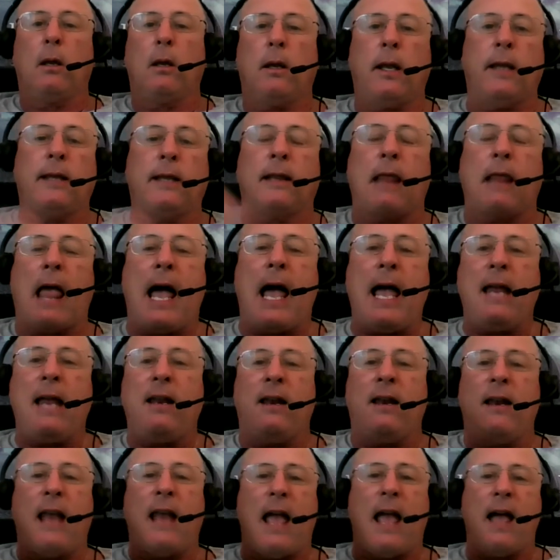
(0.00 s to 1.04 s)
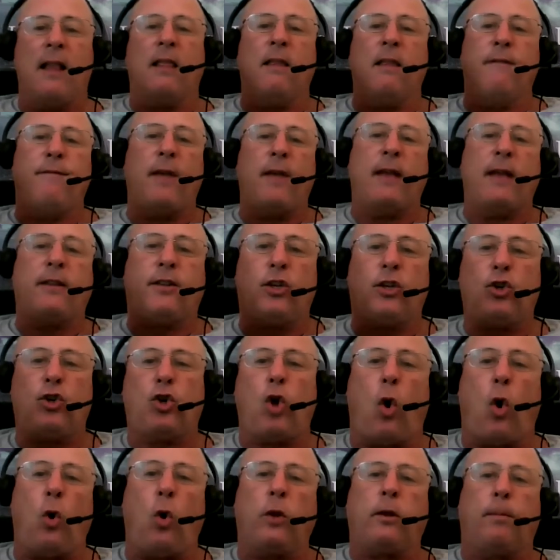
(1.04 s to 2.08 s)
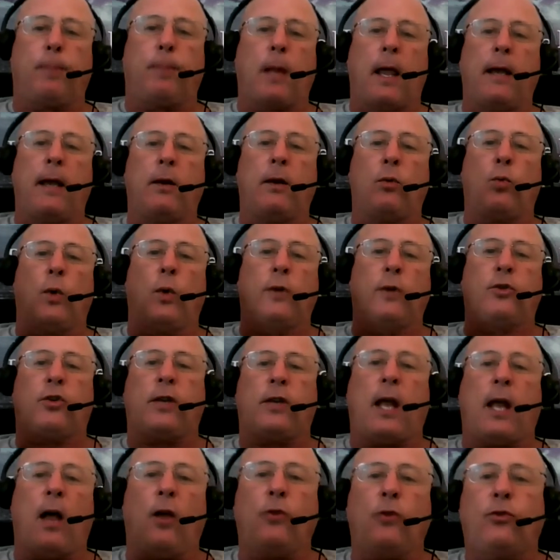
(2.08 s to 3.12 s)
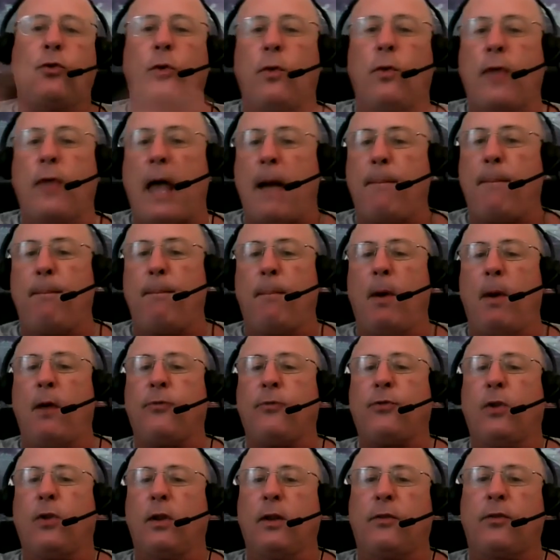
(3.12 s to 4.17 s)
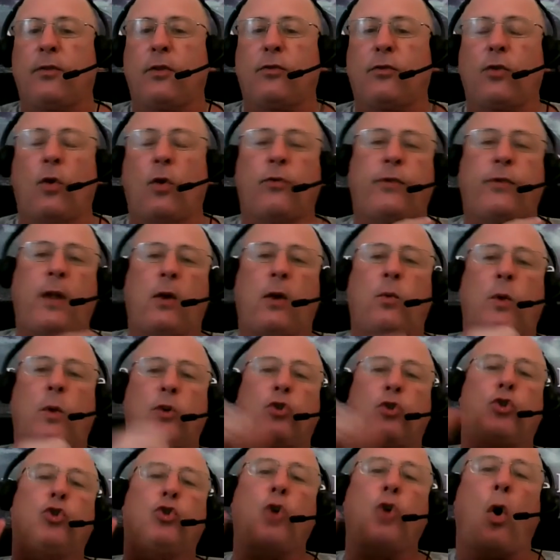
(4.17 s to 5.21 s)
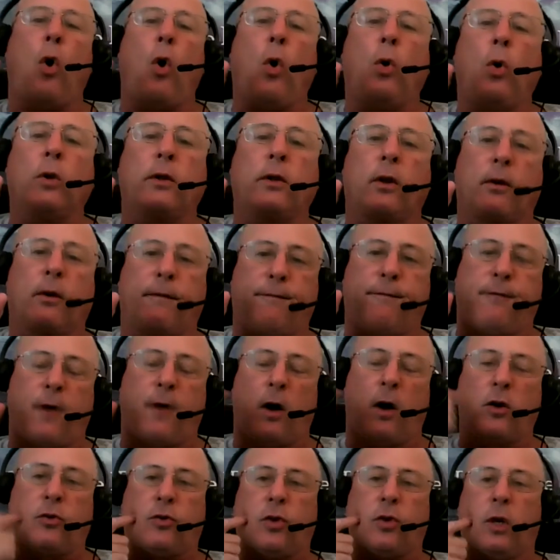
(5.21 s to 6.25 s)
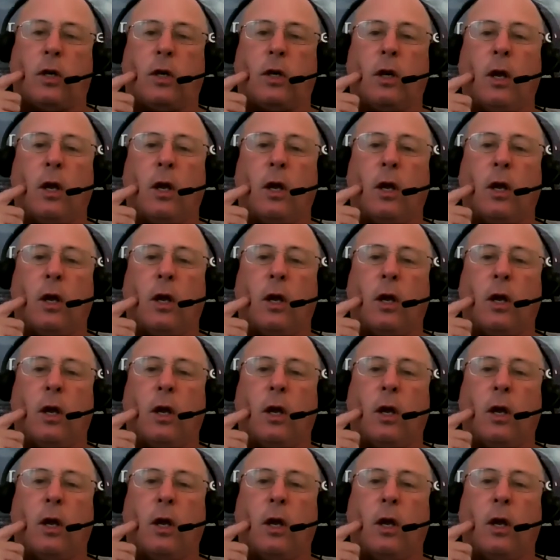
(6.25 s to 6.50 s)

In Latin, elevate the shoulder blade, which tells you that muscle is associated with shoulder function.